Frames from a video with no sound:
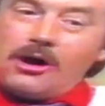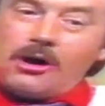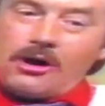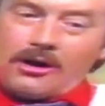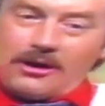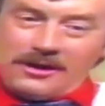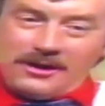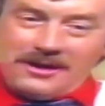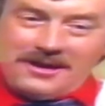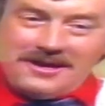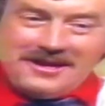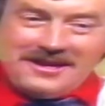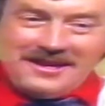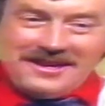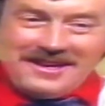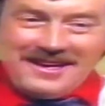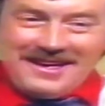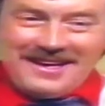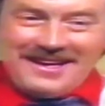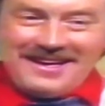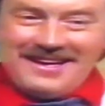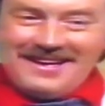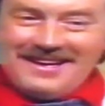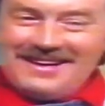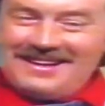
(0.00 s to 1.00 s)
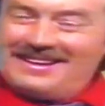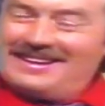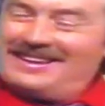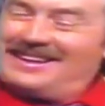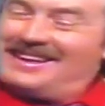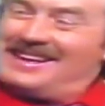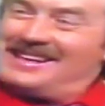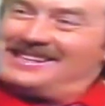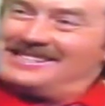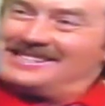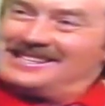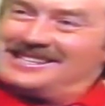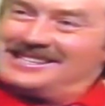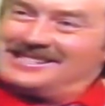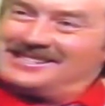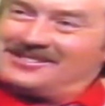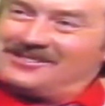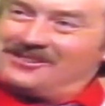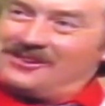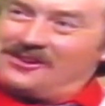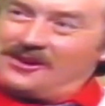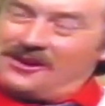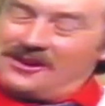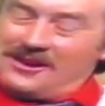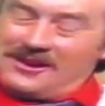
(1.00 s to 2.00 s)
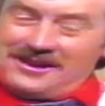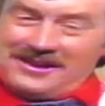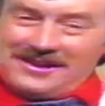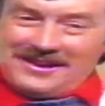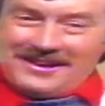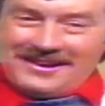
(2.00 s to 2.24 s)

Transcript: oh, yes, that's right.